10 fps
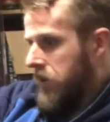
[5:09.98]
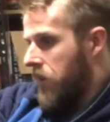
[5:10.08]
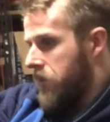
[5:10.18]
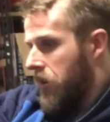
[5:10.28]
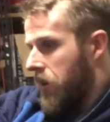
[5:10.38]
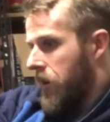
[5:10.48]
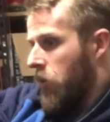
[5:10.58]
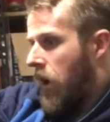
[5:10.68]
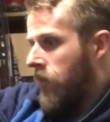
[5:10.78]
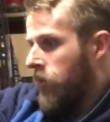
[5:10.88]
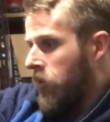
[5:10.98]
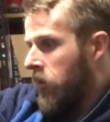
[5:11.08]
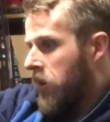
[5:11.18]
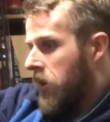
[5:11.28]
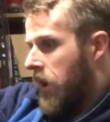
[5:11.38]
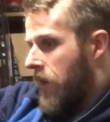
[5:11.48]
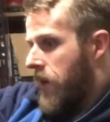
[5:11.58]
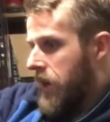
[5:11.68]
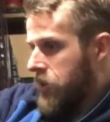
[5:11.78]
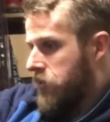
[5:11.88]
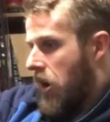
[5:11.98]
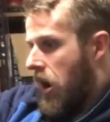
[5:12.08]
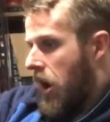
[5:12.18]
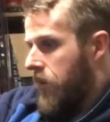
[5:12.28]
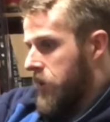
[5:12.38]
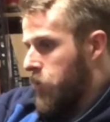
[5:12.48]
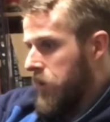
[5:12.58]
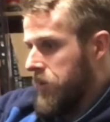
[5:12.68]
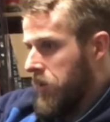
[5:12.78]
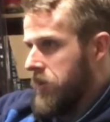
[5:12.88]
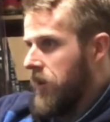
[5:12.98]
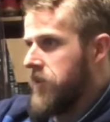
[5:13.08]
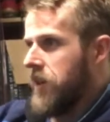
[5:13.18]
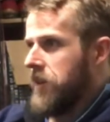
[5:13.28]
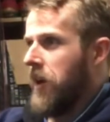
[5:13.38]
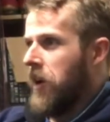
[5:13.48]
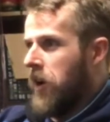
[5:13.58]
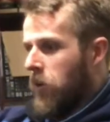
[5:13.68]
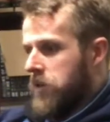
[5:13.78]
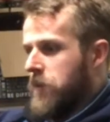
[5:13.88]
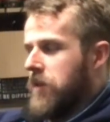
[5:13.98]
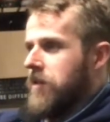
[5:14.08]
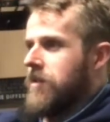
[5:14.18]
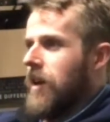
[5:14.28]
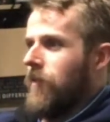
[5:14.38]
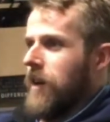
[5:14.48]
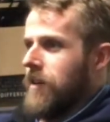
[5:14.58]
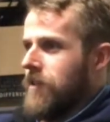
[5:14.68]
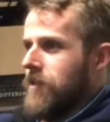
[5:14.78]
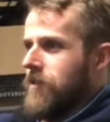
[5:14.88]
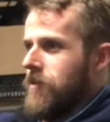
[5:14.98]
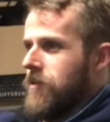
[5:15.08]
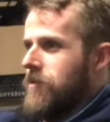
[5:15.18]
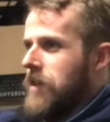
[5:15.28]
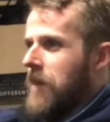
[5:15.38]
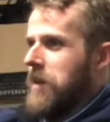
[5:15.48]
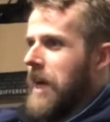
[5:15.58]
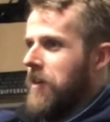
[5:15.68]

another donut, then a waffle, and then a straw, and then Twizzlers and all that shit. I was like, which is a bunch of stuff like jammed together.